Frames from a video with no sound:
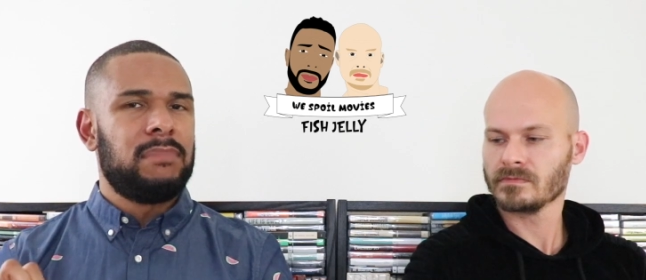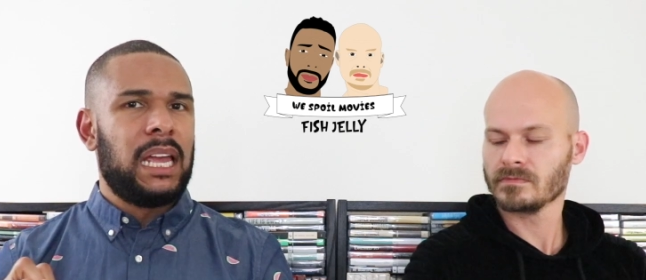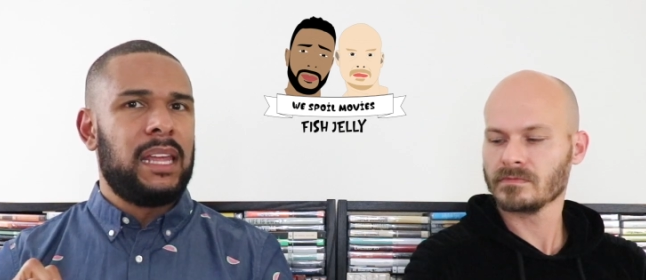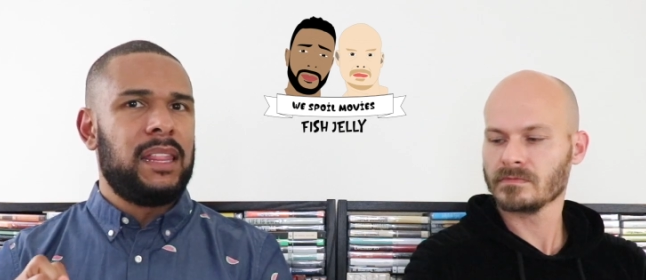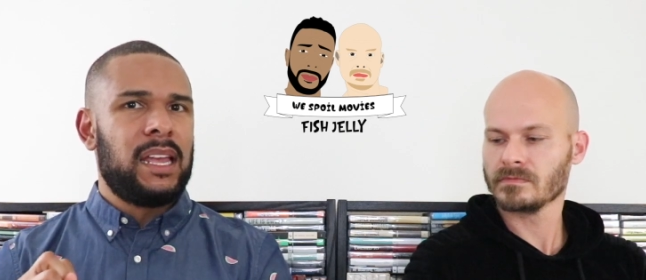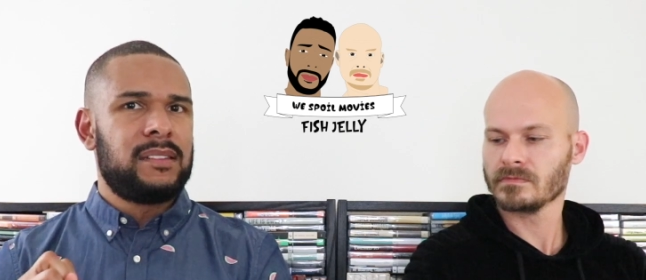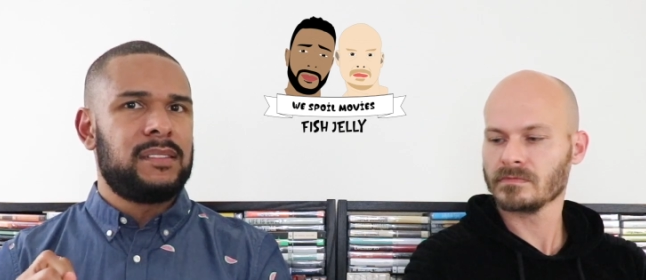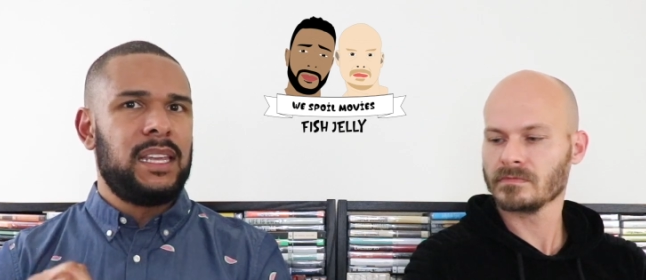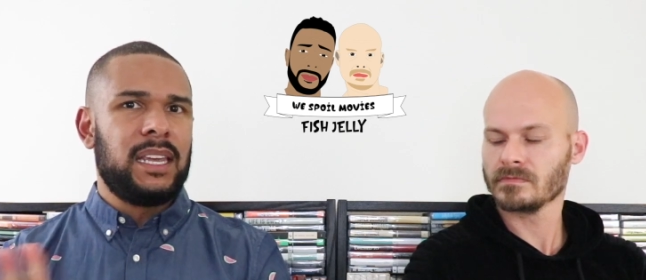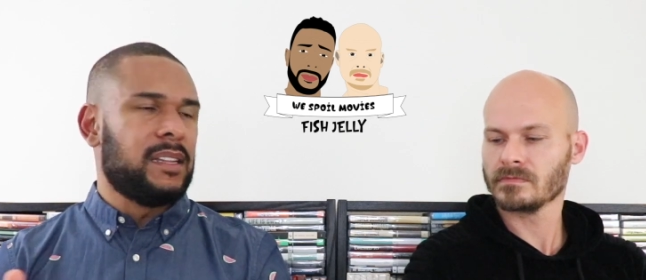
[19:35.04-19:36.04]
Speaker 1: and
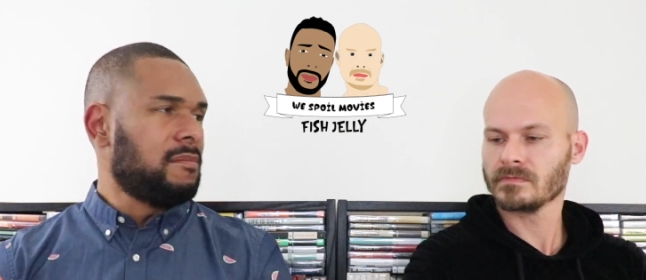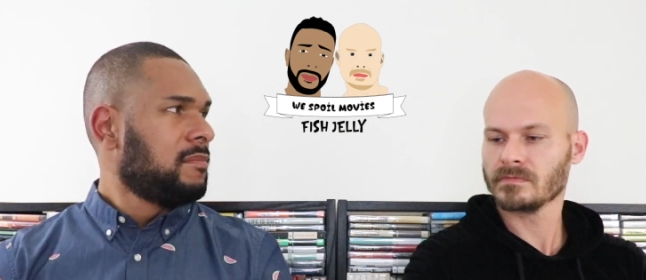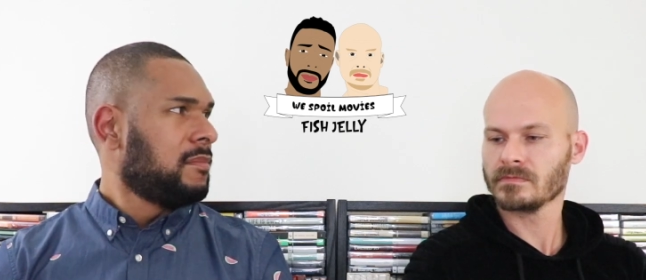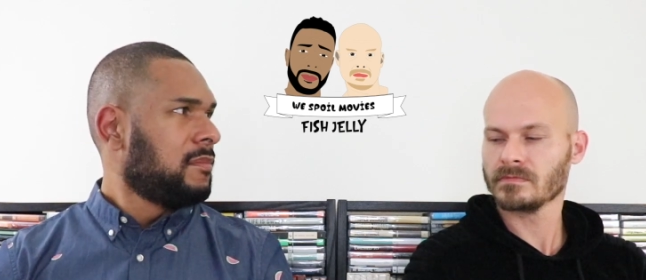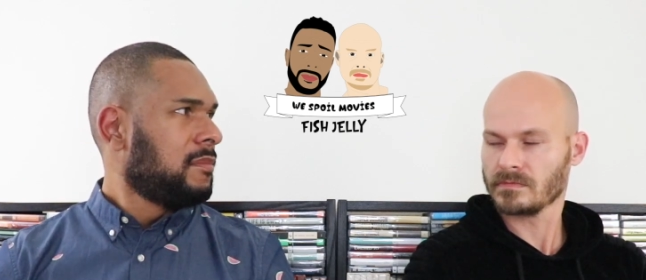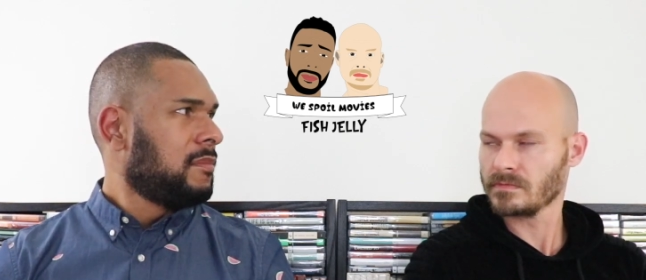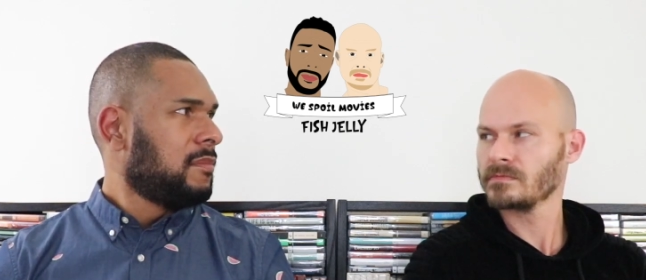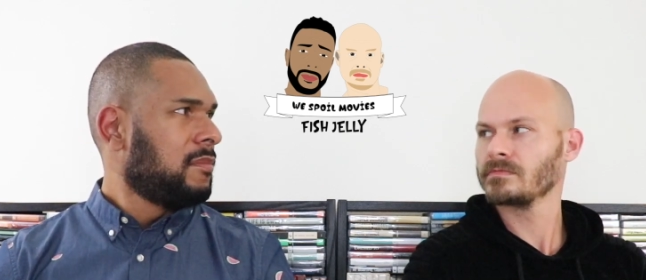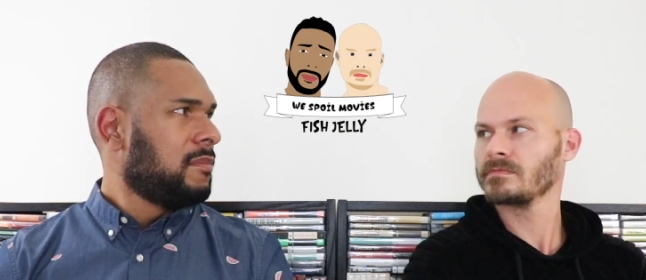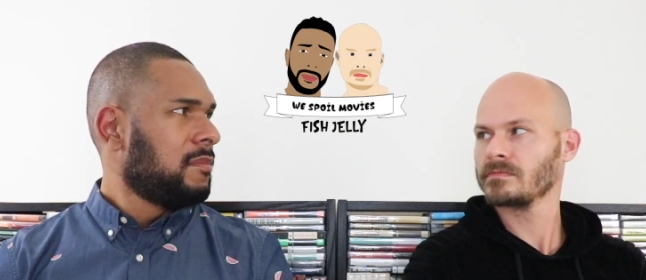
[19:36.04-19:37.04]
that's it.
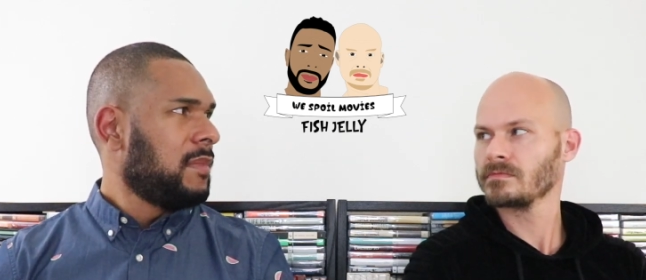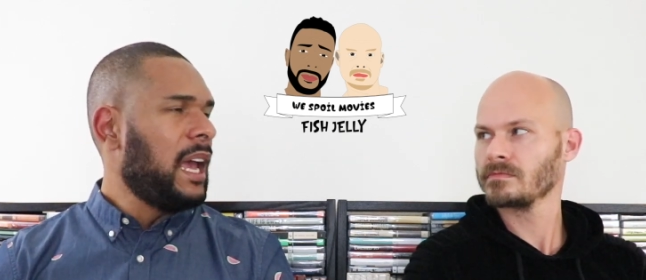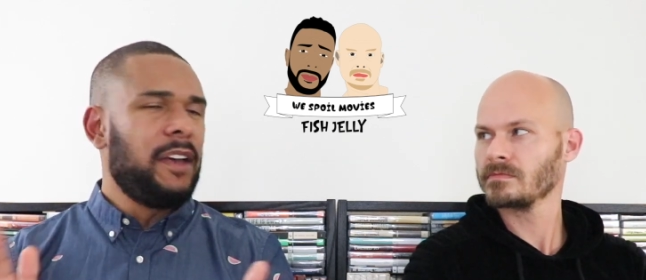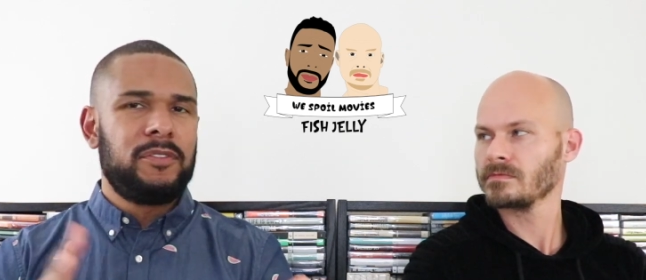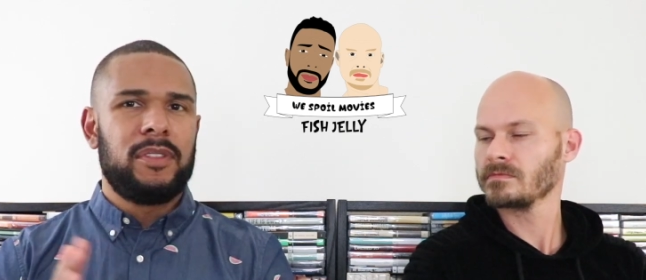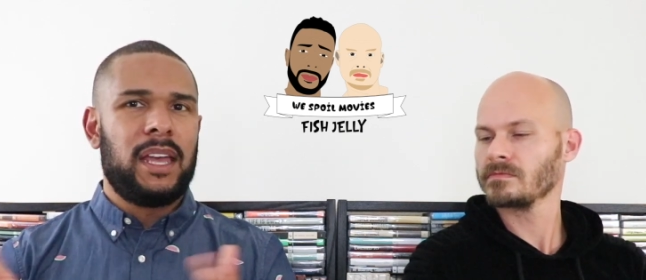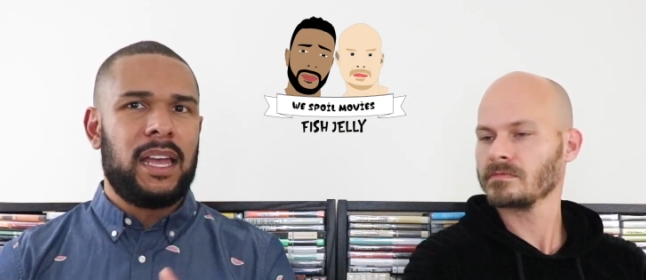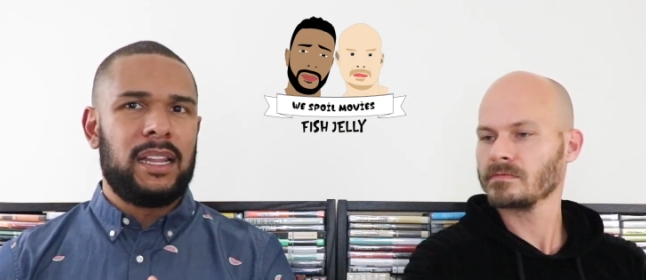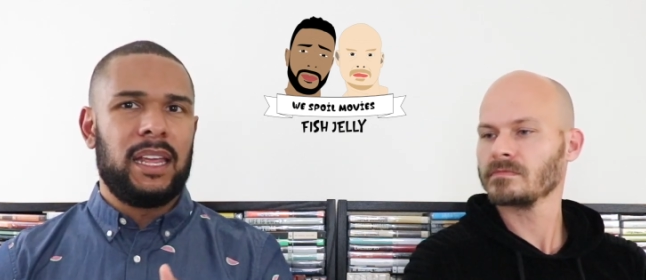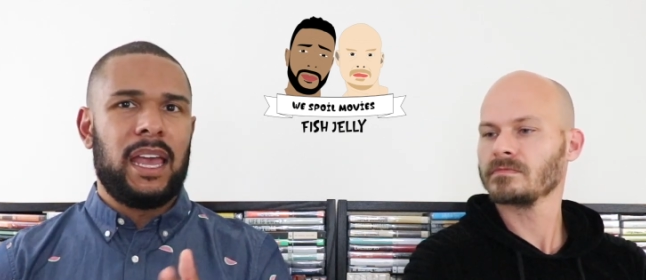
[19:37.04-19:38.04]
After
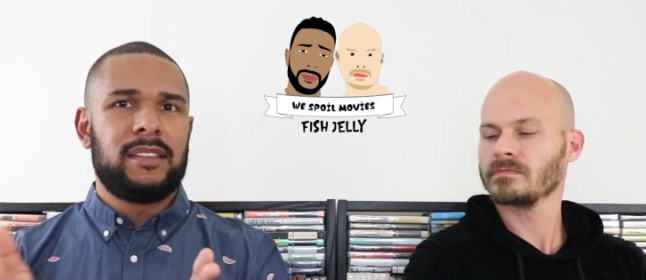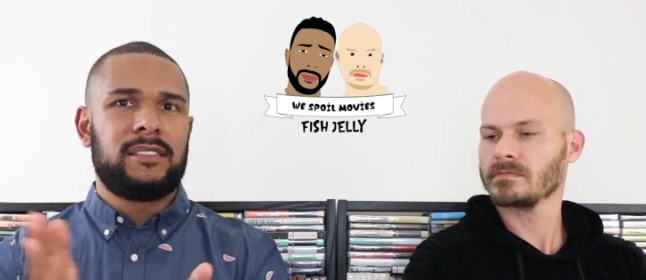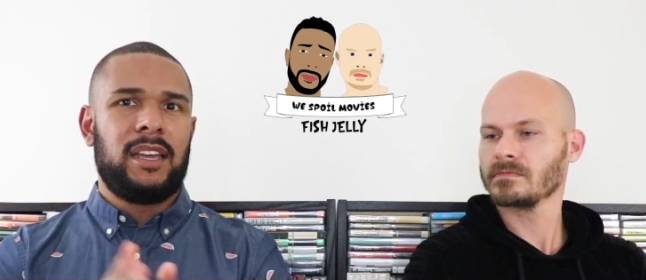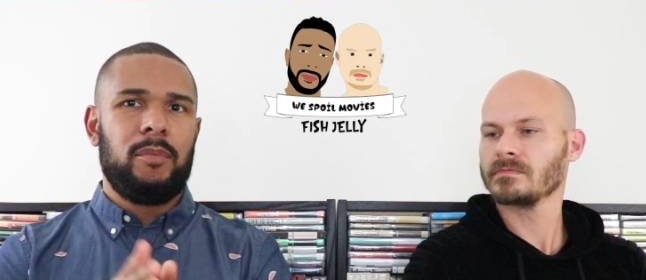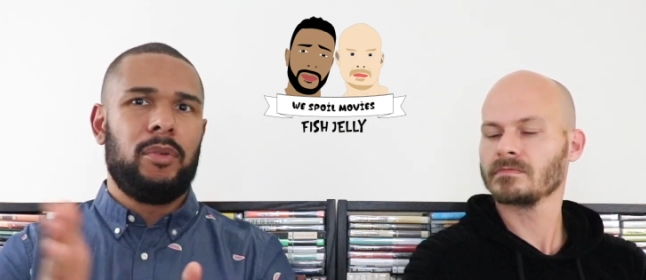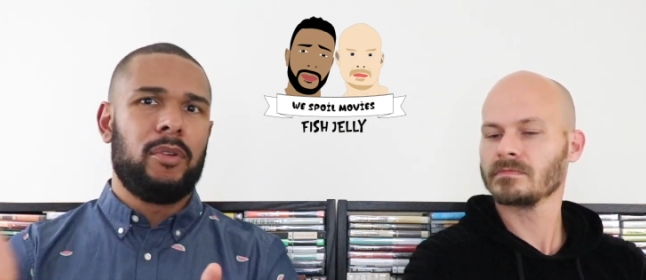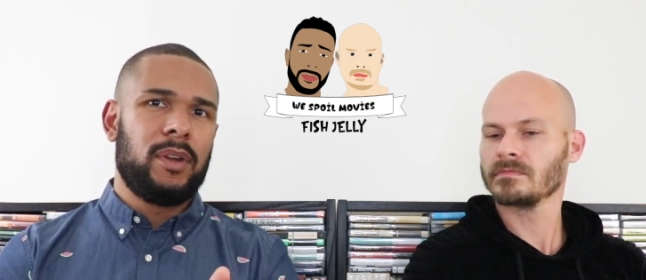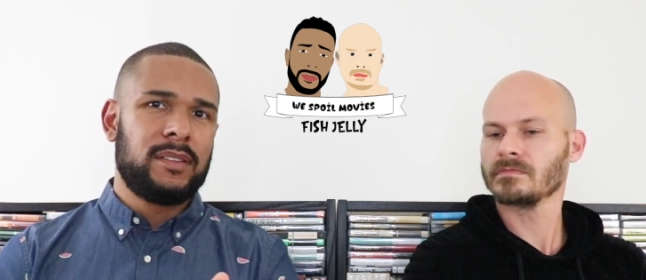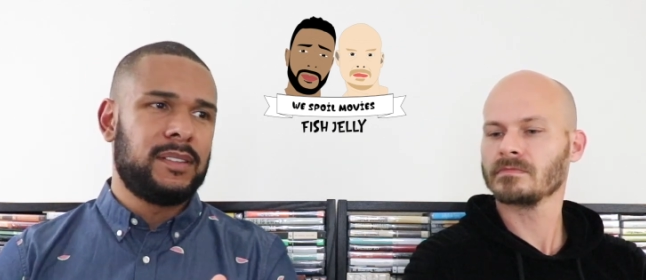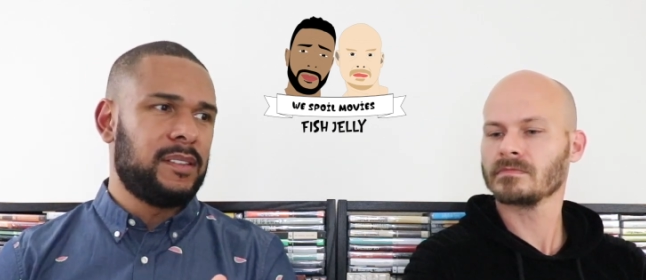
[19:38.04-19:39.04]
that, like, as time
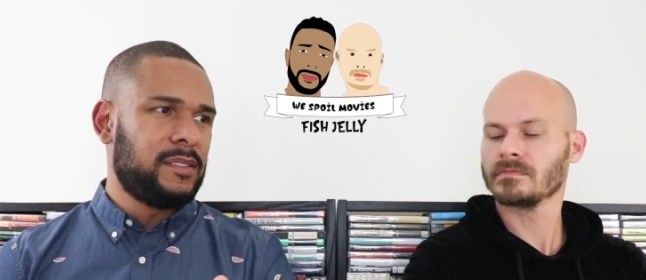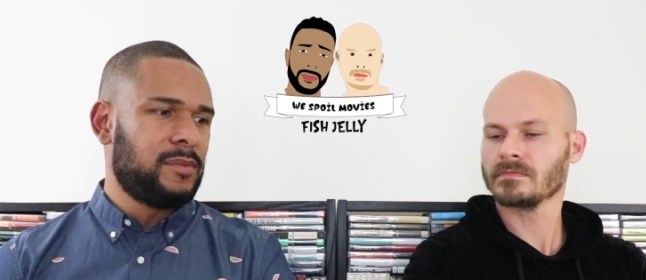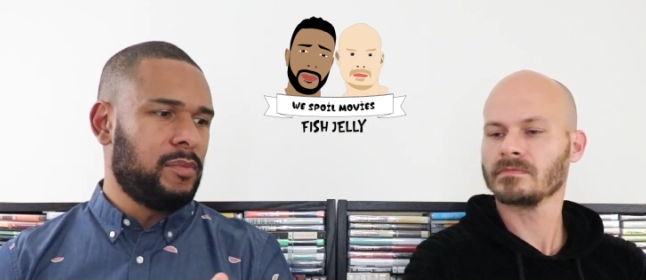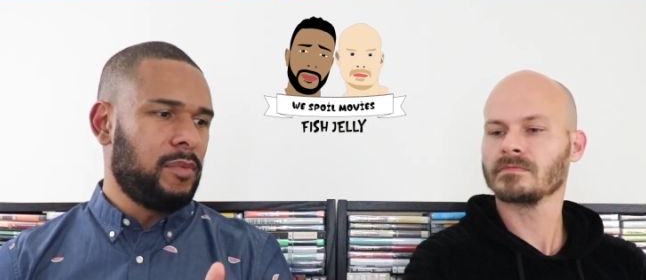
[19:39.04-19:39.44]
progresses,